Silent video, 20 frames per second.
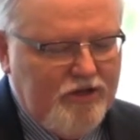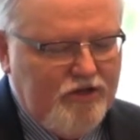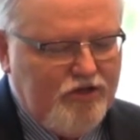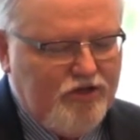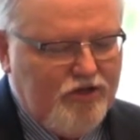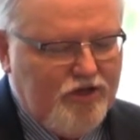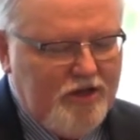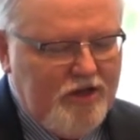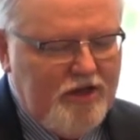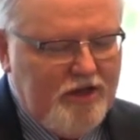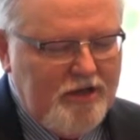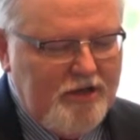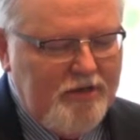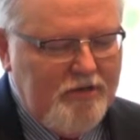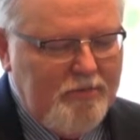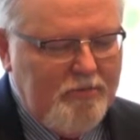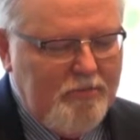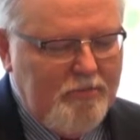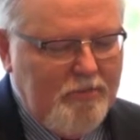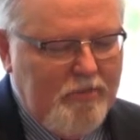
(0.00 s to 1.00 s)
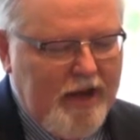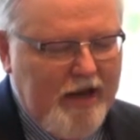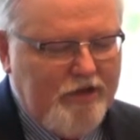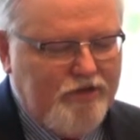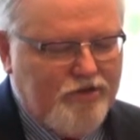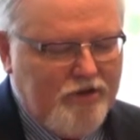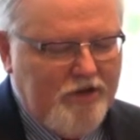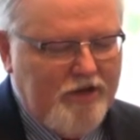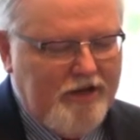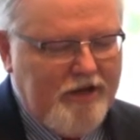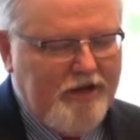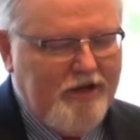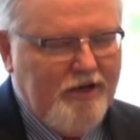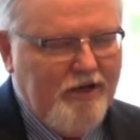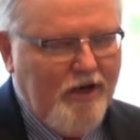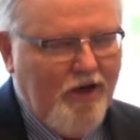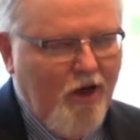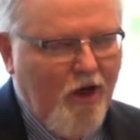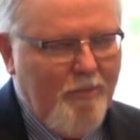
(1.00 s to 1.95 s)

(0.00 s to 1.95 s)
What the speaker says: she majored in